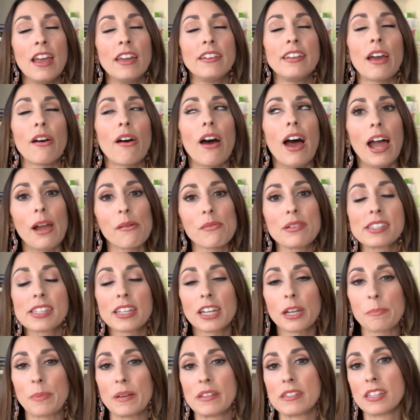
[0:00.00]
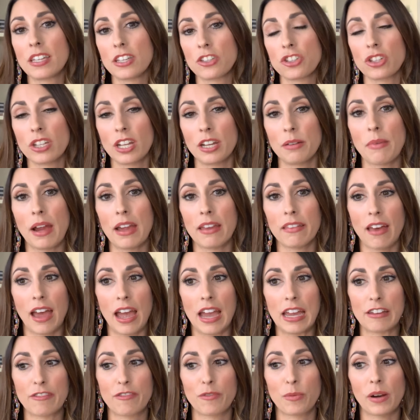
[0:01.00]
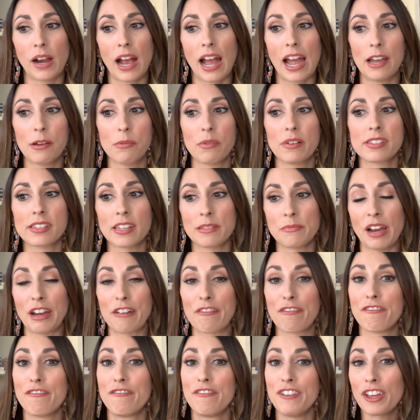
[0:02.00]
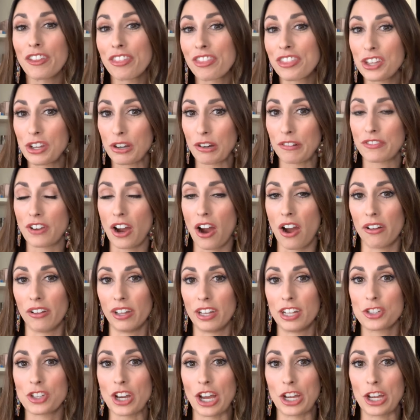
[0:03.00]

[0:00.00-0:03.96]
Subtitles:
Now, I was in a position in my life where I was in my 5th year of college.